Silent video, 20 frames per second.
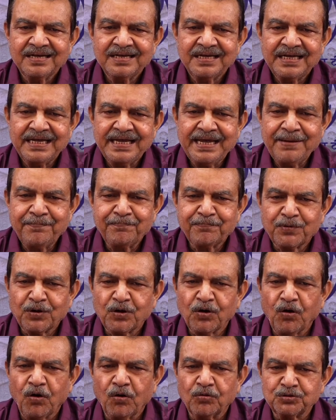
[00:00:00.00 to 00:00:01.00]
if
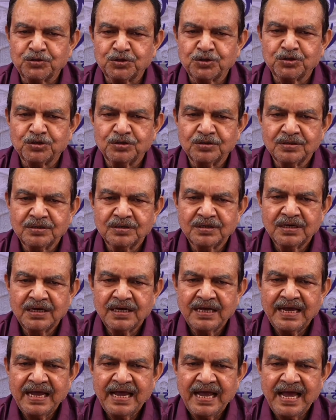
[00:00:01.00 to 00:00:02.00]
clause,
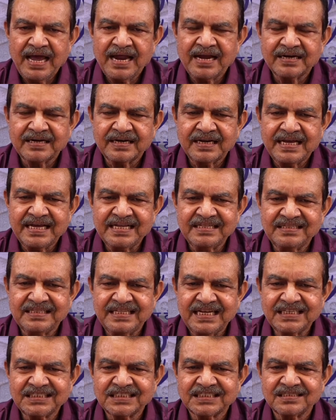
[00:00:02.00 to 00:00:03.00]
and in
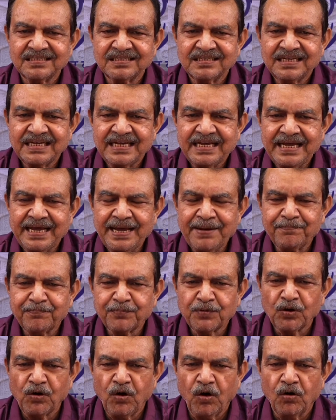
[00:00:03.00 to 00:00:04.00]
this if
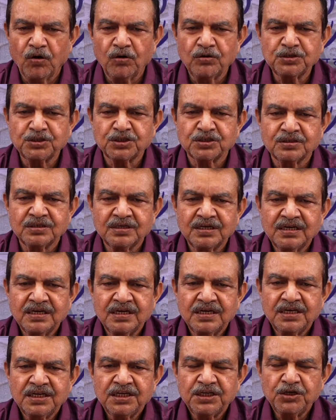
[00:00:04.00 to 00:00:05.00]
clause
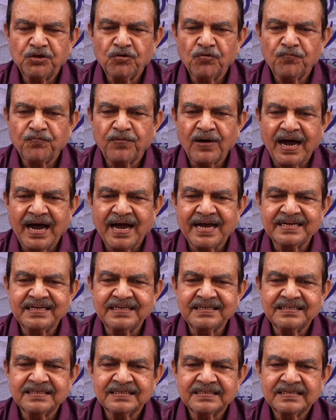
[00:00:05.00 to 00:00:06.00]
you
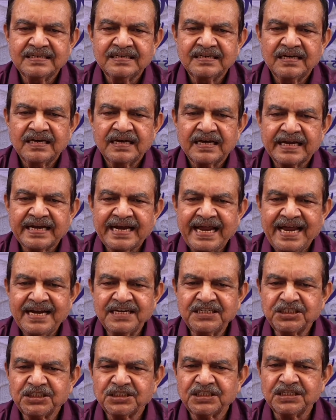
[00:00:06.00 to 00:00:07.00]
find
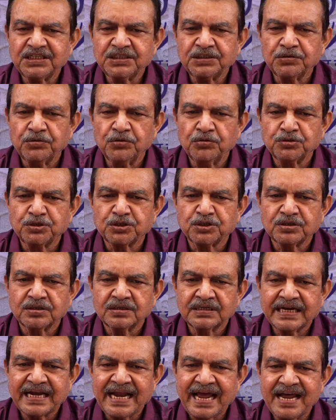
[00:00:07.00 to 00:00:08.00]
rains is used,
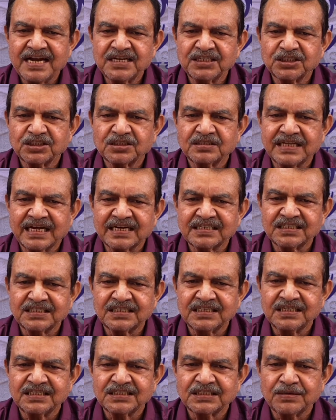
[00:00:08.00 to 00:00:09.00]
rains, that is
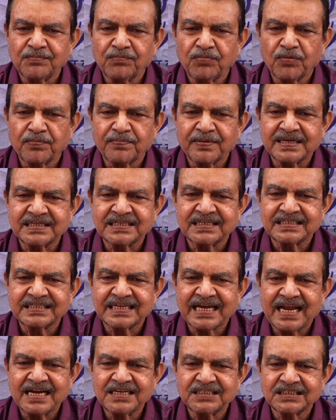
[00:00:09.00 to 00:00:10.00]
in simple present
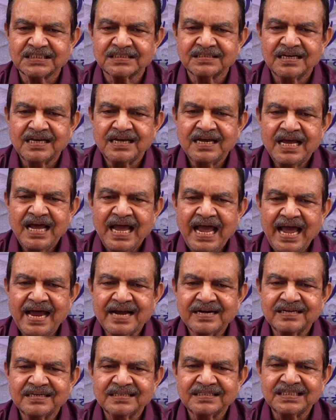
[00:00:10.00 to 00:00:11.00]
tense,
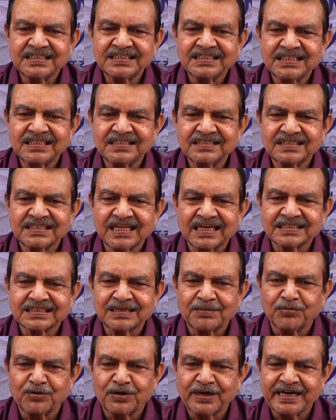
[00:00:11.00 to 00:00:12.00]
and this is the
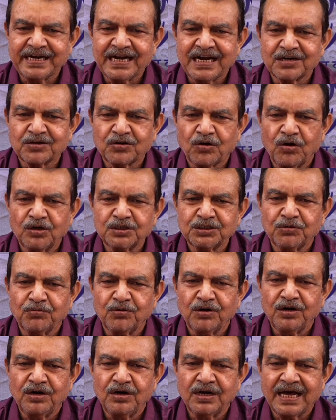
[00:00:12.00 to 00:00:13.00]
subordinate clause. You will
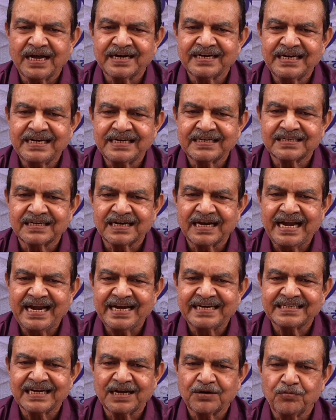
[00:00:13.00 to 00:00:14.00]
learn it
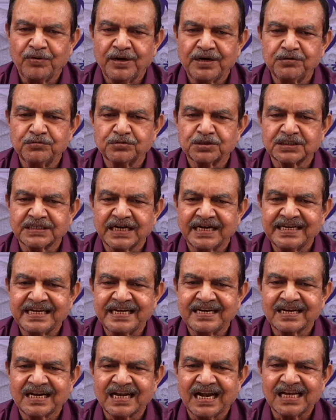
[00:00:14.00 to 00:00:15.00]
later when you study
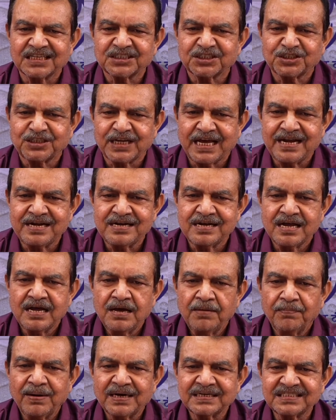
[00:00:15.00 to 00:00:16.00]
in class 10,
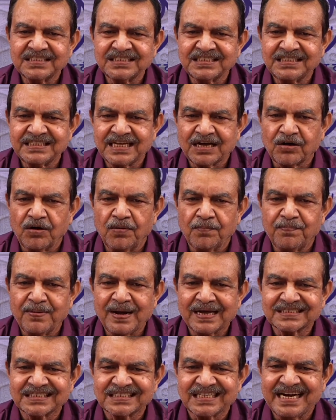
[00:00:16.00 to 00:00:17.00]
but this is a
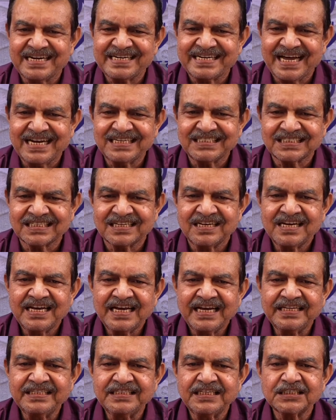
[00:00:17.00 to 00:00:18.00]
complex sentence.
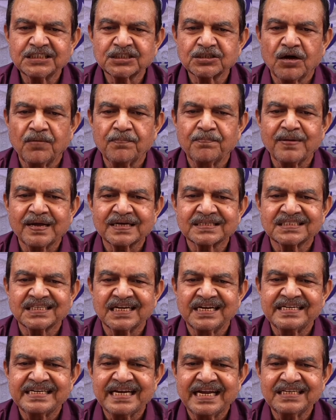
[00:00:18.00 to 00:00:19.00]
In this complex
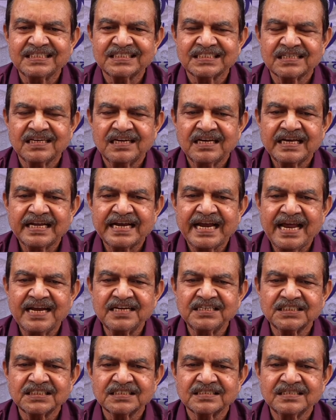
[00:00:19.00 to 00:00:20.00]
sentence,
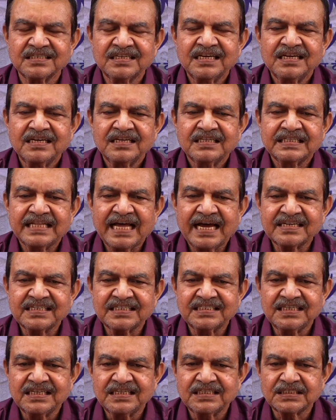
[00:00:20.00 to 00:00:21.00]
rains, that
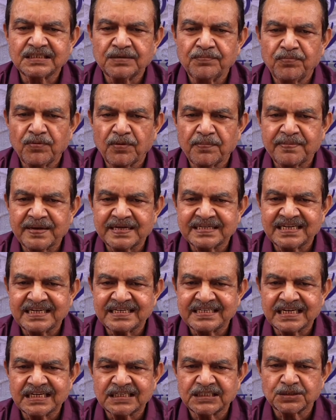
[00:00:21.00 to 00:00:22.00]
is in simple present
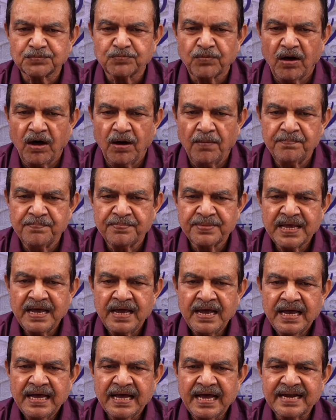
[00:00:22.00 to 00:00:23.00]
tense form,
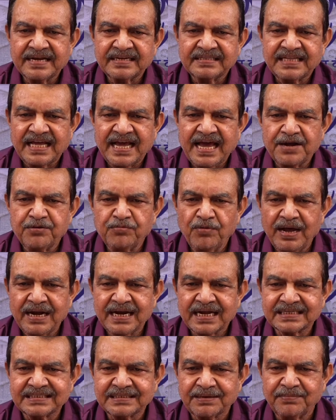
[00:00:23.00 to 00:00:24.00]
and the annual
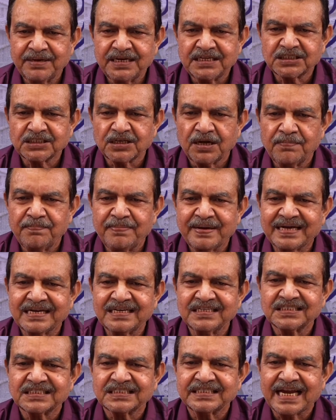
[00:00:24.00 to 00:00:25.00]
examination
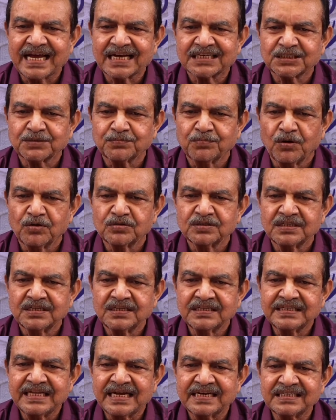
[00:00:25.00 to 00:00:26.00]
begins next month,
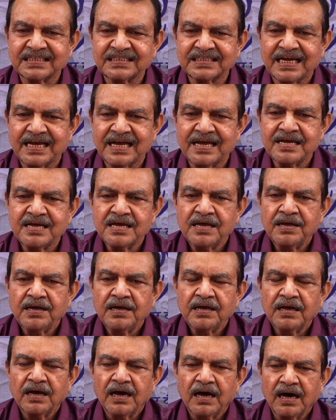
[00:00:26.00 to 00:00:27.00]
that is
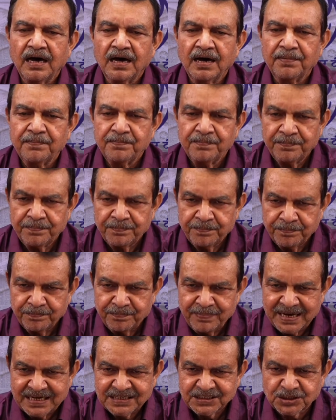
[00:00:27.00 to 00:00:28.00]
a
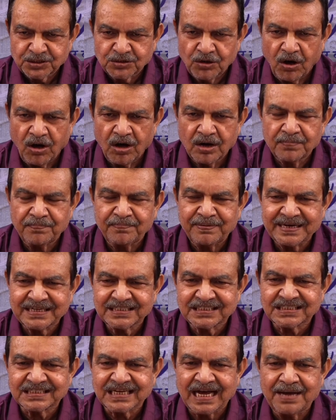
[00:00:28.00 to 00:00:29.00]
based on
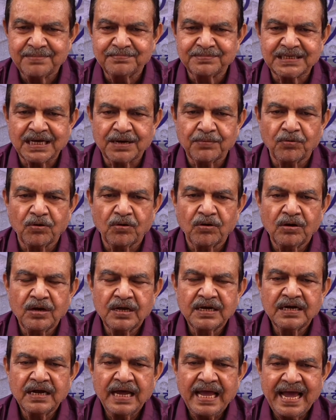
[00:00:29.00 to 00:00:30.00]
fixed timetable,
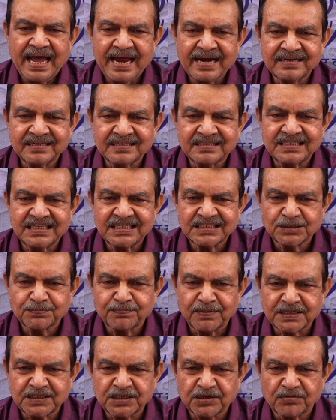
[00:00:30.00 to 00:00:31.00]
and this
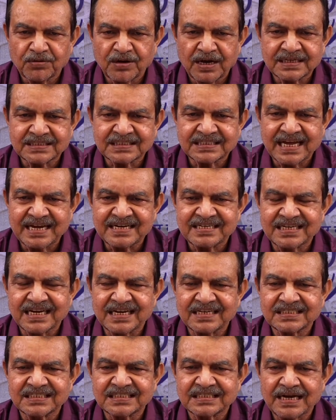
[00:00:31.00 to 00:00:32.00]
particular
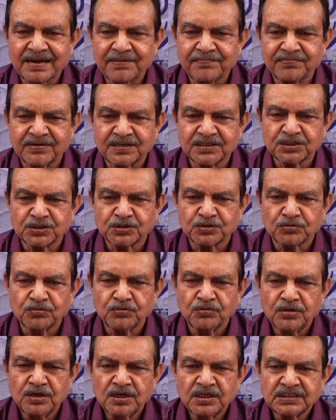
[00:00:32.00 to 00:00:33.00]
sentence refers to
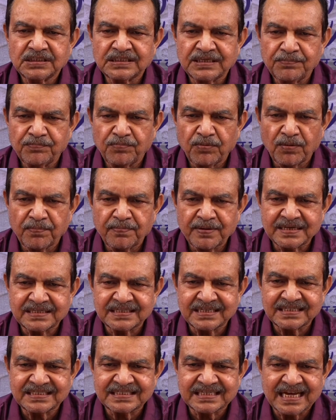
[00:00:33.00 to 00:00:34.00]
simple
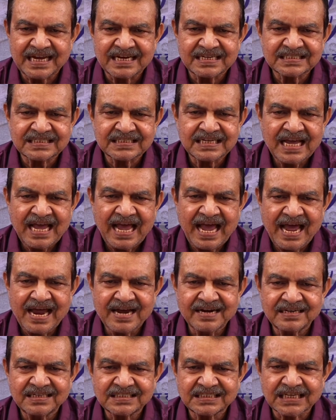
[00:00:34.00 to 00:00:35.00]
present tense,
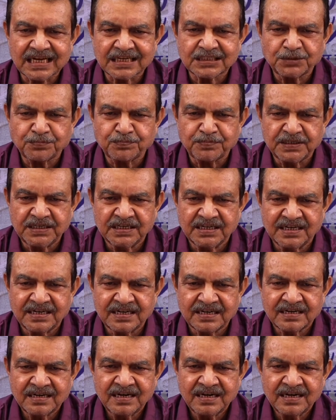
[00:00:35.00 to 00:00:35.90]
and Shakespeare